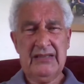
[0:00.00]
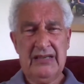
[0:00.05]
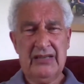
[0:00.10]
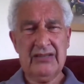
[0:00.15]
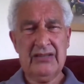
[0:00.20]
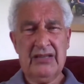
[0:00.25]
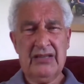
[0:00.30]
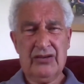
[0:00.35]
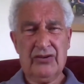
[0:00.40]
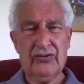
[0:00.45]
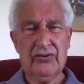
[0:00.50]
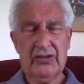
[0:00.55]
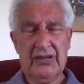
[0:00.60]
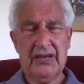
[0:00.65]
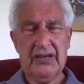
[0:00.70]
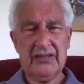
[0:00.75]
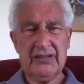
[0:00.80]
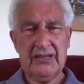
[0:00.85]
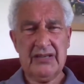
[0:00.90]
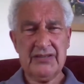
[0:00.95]
they go
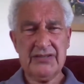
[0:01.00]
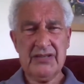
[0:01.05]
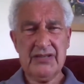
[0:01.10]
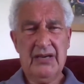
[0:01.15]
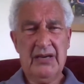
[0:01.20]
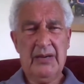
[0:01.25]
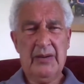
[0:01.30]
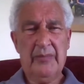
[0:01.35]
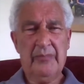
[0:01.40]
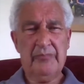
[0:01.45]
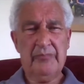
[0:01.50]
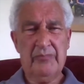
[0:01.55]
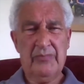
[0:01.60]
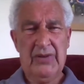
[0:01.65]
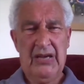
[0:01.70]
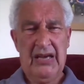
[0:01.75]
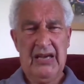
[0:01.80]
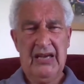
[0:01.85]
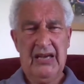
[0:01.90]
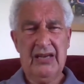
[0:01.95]
like this:
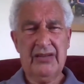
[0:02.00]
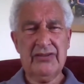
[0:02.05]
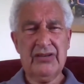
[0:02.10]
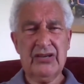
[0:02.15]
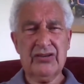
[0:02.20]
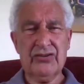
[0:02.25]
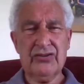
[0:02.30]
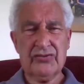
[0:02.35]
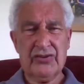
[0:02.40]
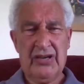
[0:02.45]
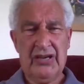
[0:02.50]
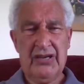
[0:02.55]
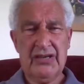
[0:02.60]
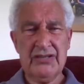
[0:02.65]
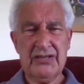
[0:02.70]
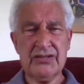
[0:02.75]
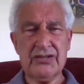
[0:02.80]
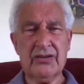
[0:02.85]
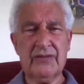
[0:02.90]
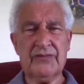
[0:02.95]
May the
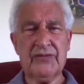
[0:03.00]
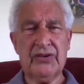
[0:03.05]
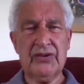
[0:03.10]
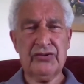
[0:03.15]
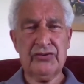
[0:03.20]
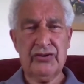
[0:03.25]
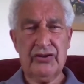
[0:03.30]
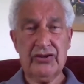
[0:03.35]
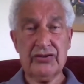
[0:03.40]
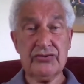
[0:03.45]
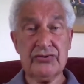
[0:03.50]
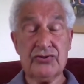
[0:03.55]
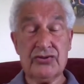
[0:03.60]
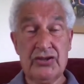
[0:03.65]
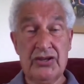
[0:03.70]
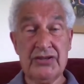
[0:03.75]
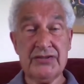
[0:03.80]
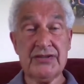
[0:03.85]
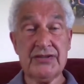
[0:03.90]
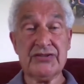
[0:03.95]
grace of the Lord
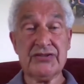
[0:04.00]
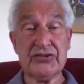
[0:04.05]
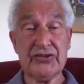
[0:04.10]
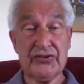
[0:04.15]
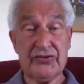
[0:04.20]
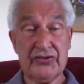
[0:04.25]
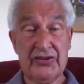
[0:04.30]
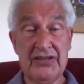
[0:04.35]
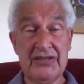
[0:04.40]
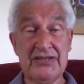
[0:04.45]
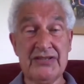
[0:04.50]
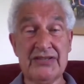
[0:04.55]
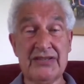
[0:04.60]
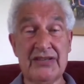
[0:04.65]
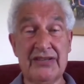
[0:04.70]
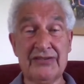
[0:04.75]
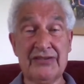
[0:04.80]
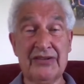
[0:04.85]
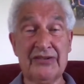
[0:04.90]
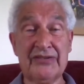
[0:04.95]
Jesus Christ
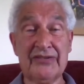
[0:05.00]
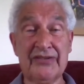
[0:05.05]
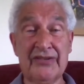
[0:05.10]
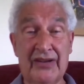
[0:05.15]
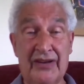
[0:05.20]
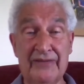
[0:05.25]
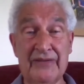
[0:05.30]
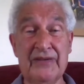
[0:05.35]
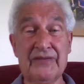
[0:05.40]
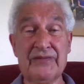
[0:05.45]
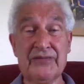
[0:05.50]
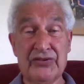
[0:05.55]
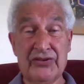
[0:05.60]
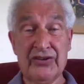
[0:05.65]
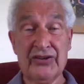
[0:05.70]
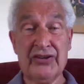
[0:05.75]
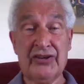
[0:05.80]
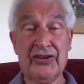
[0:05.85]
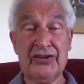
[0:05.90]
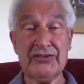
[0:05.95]
and the love of
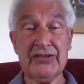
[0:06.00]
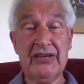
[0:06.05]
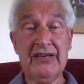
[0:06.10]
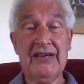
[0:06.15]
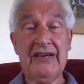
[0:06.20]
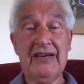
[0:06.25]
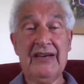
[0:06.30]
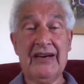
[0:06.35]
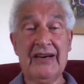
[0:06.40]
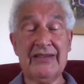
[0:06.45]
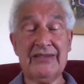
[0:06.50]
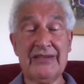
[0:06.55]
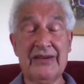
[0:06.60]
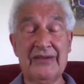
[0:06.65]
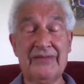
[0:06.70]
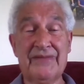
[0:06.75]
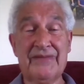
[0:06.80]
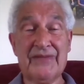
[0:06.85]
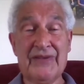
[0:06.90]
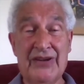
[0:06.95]
God and the
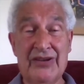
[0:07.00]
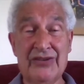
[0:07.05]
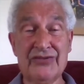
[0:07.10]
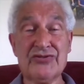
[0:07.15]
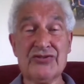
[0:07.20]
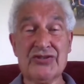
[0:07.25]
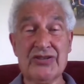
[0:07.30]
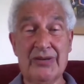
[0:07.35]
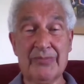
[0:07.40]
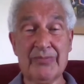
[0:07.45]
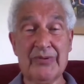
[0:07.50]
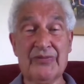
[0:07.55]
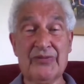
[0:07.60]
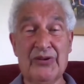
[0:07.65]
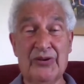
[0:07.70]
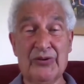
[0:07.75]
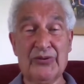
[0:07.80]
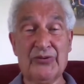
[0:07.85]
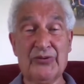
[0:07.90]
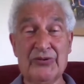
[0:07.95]
friendship of
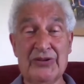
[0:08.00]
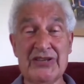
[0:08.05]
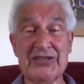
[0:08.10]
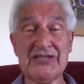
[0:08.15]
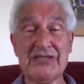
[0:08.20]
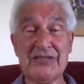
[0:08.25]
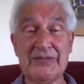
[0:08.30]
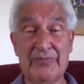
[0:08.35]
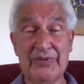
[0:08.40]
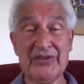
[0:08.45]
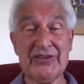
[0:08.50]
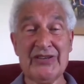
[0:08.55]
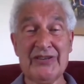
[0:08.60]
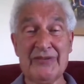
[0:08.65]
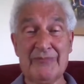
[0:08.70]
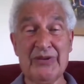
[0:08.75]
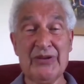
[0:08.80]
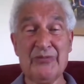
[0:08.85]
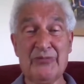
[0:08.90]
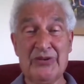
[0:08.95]
the Holy Spirit
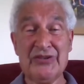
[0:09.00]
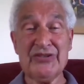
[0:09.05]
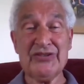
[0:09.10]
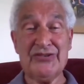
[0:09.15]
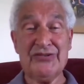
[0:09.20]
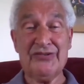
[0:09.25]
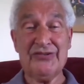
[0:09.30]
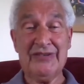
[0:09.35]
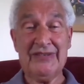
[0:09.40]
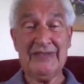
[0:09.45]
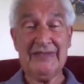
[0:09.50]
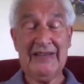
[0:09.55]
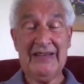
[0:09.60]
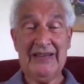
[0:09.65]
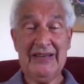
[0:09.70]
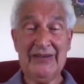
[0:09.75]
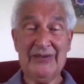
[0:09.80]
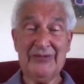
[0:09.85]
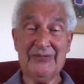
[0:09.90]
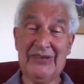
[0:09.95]
be with you.
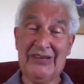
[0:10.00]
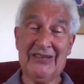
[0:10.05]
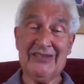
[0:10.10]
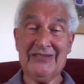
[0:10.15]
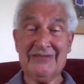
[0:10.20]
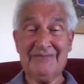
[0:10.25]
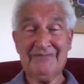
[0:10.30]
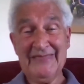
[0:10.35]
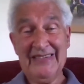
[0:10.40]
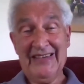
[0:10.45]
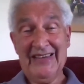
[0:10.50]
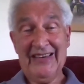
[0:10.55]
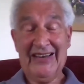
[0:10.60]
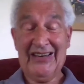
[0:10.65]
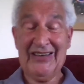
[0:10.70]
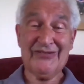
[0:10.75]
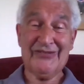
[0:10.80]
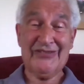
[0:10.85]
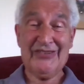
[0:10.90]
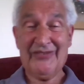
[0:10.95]
Well, I
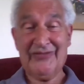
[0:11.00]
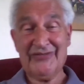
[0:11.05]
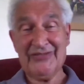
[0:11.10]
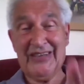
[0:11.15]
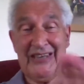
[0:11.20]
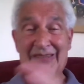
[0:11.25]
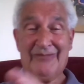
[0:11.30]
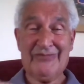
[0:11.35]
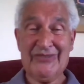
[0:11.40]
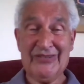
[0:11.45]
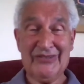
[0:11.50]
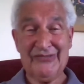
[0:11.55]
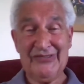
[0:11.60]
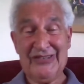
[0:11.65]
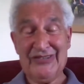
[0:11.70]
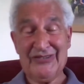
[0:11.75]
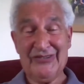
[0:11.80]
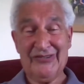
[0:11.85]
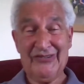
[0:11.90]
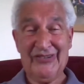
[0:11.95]
don't have time to go
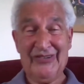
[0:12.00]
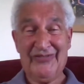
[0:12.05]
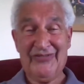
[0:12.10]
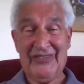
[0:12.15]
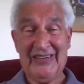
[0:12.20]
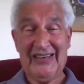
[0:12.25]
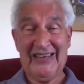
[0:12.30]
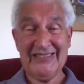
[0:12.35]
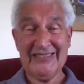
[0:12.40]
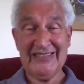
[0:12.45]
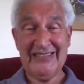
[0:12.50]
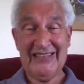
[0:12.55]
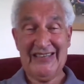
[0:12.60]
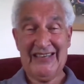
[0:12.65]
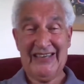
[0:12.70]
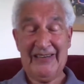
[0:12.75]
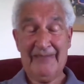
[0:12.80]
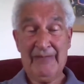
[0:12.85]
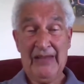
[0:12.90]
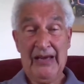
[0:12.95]
into all of that
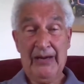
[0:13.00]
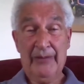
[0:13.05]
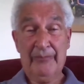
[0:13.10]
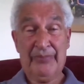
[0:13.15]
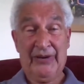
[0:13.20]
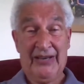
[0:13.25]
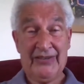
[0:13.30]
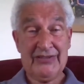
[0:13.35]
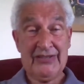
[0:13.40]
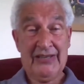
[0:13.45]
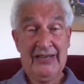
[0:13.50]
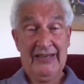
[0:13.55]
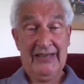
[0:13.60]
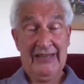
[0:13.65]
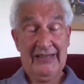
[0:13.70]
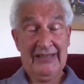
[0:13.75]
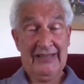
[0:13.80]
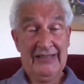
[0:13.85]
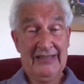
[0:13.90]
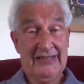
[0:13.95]
today, but
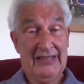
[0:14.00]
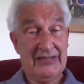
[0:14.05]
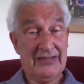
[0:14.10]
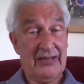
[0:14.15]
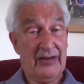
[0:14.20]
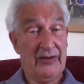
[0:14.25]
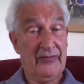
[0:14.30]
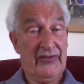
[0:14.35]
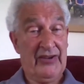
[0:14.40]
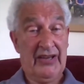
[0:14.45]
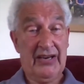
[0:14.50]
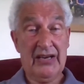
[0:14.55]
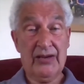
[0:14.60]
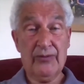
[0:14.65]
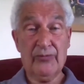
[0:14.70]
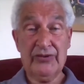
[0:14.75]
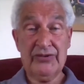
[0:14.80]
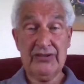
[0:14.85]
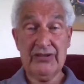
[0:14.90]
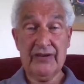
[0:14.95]
these are very
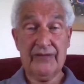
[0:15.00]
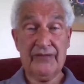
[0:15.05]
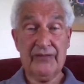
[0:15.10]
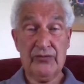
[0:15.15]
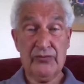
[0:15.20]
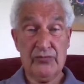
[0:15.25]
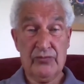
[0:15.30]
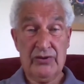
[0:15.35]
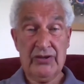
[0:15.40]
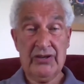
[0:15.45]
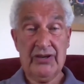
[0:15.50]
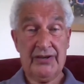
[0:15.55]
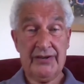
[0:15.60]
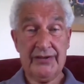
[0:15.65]
wonderful words.